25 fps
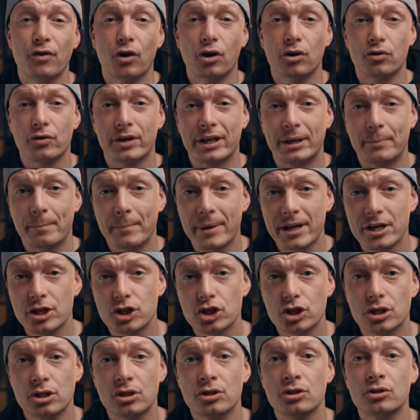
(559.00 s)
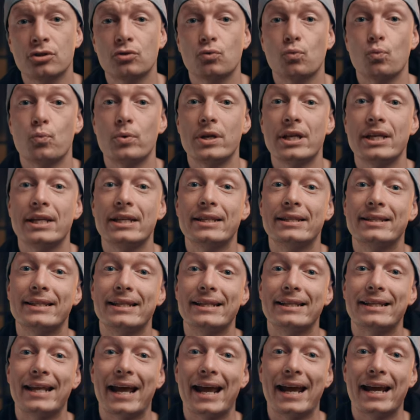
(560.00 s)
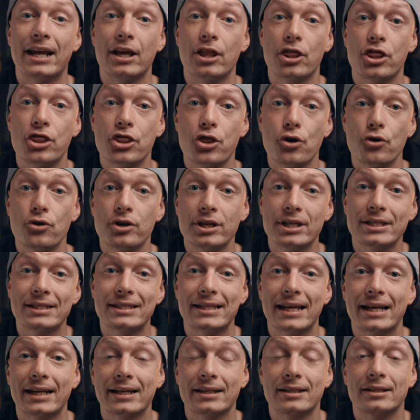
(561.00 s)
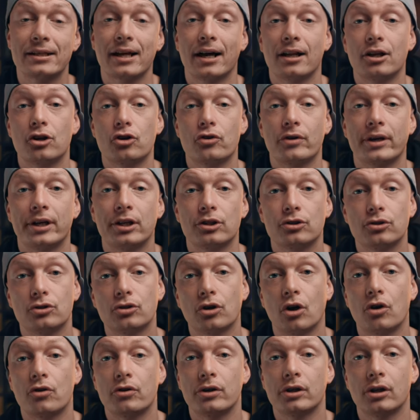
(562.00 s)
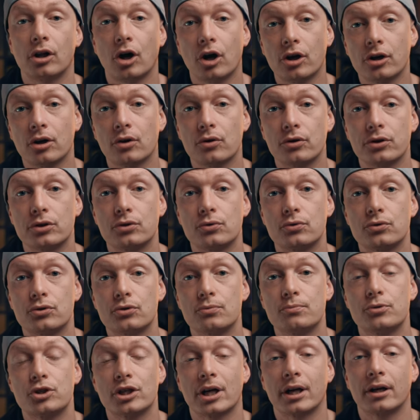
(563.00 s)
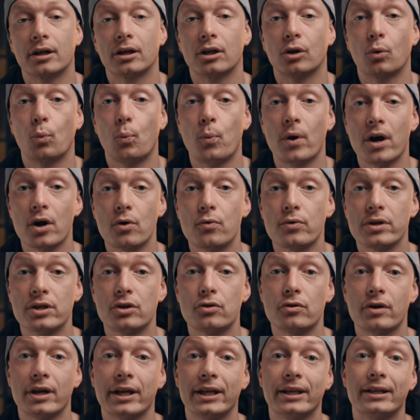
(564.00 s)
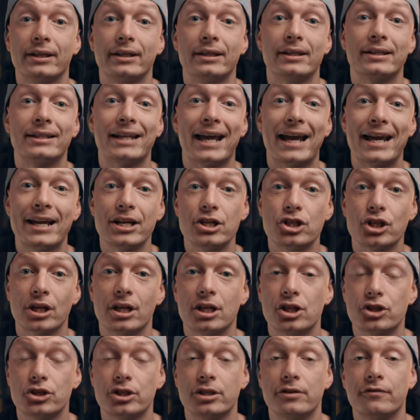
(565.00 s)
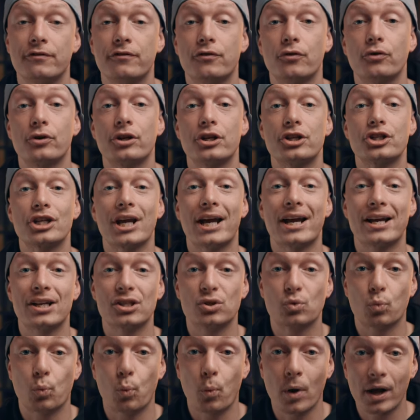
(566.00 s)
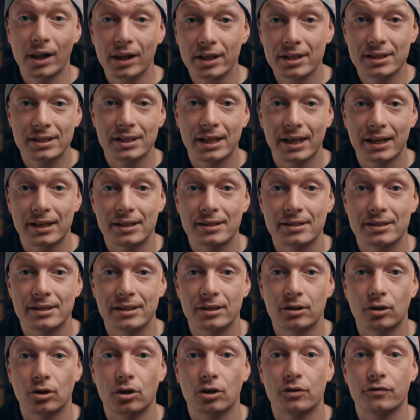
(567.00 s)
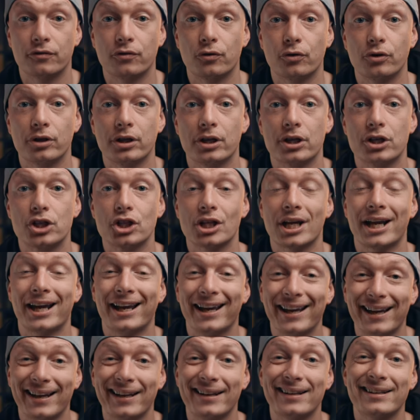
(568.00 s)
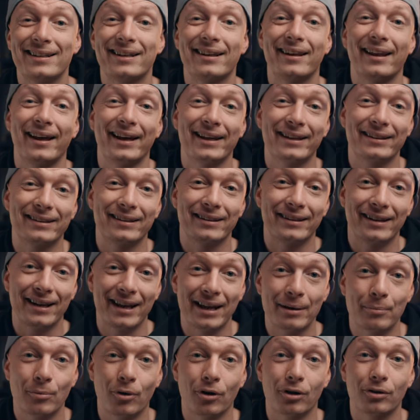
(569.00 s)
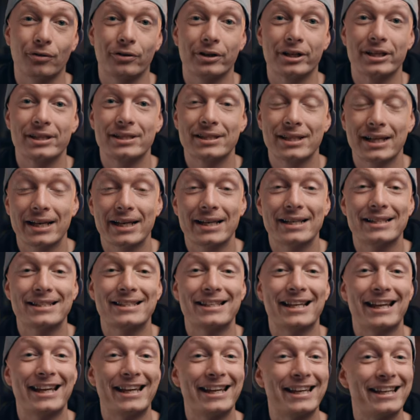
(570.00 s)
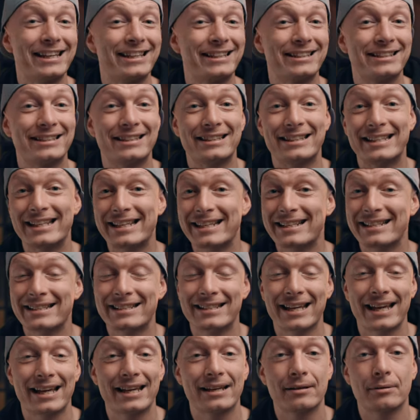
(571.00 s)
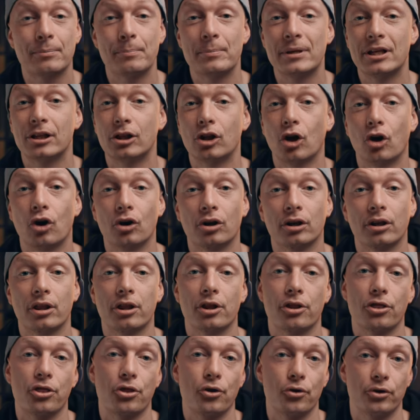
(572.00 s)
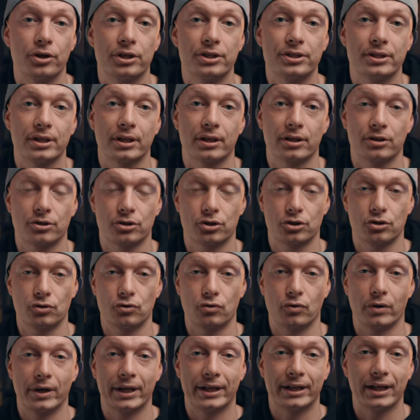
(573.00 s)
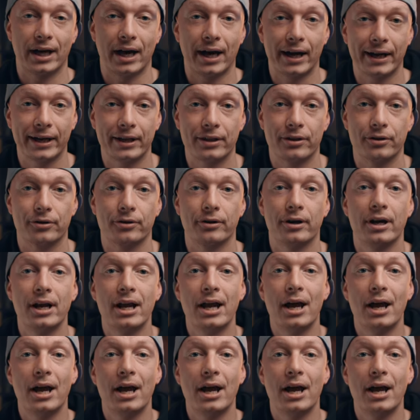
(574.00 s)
already mentioned, we did a 30-second color grading tutorial on our YouTube channel where we graded HLG footage as well as Canon CLog footage. And like the name already says, it didn't take me longer than 30 seconds to grade either.